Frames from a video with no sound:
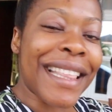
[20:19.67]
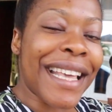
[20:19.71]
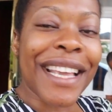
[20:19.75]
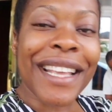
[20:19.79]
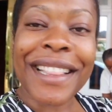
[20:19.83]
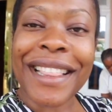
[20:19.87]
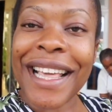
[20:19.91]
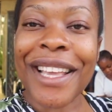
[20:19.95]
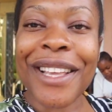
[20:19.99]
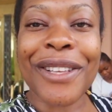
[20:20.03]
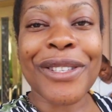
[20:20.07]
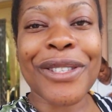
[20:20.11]

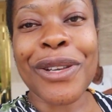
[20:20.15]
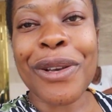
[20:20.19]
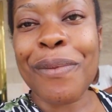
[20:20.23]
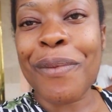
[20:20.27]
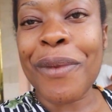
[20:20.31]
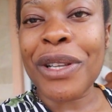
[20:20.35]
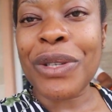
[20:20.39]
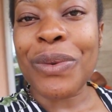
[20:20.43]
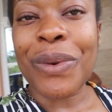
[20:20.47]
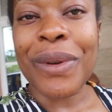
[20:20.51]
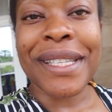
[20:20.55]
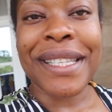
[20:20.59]
thank you
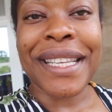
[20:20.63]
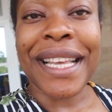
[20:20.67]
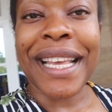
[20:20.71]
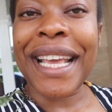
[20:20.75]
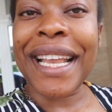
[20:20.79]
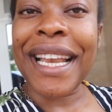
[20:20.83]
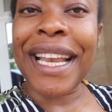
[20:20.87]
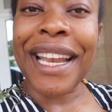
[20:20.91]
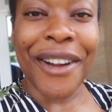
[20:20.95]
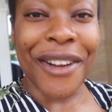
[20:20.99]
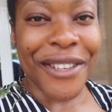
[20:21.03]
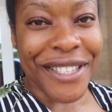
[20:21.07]
so much once
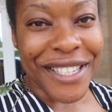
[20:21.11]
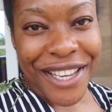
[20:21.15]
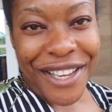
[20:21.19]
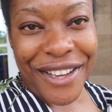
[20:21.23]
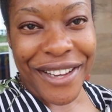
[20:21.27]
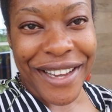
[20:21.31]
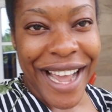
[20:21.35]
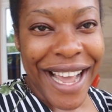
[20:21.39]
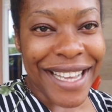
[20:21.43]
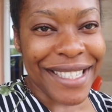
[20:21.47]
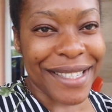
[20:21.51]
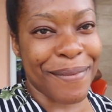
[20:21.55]
again, and I'll
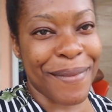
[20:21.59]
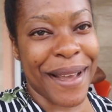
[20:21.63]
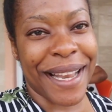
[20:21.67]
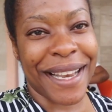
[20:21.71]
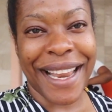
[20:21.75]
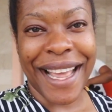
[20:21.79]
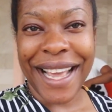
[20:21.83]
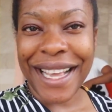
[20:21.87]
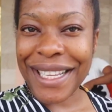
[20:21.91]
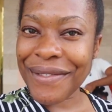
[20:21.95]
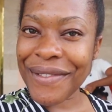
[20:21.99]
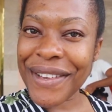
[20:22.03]
see you guys in
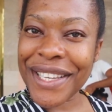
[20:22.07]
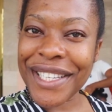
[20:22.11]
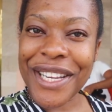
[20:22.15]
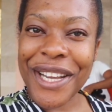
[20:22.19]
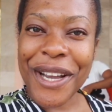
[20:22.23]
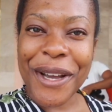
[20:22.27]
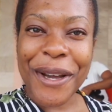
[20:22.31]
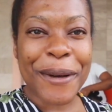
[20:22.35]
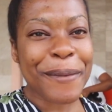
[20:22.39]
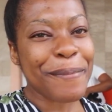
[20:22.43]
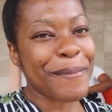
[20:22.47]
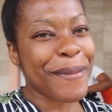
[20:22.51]
my next
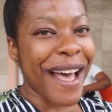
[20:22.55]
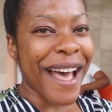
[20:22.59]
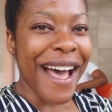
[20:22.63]
video.